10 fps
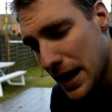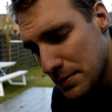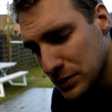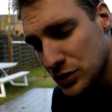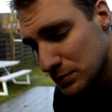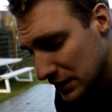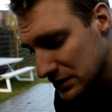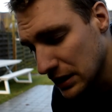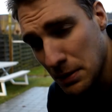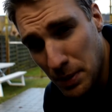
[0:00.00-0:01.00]
able to
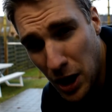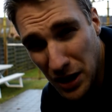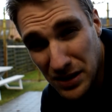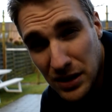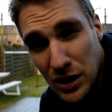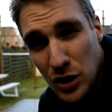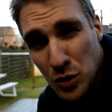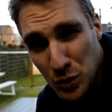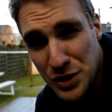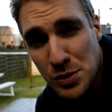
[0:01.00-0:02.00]
muscle up on,
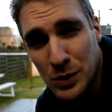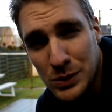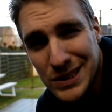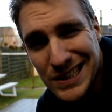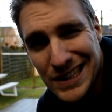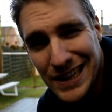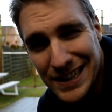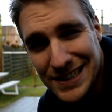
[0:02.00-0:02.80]
which we'll see in a